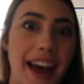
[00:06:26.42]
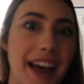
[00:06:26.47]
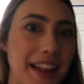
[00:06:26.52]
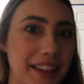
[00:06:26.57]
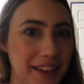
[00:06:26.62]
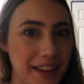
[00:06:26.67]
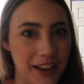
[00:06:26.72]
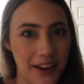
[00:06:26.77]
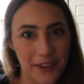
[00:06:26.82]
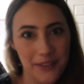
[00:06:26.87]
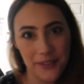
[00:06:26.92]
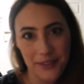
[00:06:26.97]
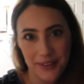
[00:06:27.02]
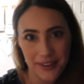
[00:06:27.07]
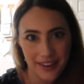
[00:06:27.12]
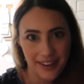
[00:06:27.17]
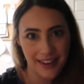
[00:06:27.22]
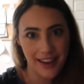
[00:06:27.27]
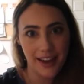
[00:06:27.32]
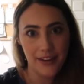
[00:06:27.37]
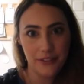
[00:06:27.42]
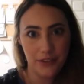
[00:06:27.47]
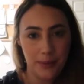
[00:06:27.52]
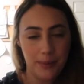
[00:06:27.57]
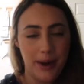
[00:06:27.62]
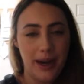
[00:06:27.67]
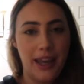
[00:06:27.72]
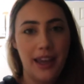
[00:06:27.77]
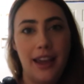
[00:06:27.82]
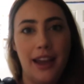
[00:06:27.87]
Hello,
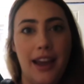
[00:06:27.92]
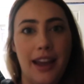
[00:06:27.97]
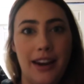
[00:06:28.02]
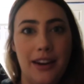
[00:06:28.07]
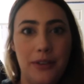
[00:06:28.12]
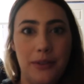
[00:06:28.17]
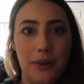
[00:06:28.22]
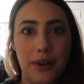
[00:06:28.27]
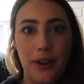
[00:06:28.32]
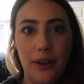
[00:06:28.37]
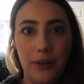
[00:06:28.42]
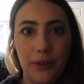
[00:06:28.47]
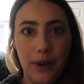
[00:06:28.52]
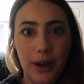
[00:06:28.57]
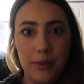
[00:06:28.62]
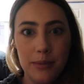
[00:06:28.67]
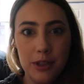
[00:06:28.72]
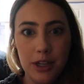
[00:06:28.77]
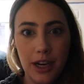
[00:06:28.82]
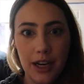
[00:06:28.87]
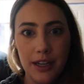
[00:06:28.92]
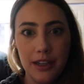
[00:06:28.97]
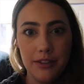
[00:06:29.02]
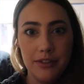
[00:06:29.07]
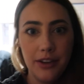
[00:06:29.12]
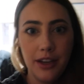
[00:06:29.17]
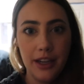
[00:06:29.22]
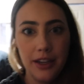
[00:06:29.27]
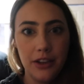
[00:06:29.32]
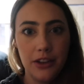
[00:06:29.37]
everybody. I don't know. I'm trying to
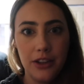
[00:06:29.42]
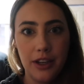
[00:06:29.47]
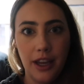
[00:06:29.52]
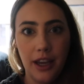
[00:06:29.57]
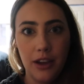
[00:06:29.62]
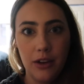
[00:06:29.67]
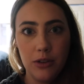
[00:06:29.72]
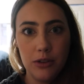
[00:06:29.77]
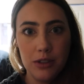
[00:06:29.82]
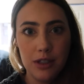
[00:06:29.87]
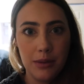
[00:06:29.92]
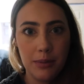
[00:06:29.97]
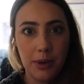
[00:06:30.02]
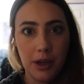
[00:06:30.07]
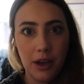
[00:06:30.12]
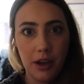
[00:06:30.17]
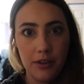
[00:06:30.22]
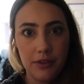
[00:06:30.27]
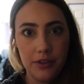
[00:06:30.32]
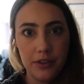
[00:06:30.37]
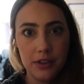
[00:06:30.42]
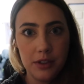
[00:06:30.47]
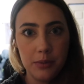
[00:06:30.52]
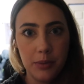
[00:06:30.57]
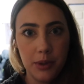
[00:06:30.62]
find good angles in my office,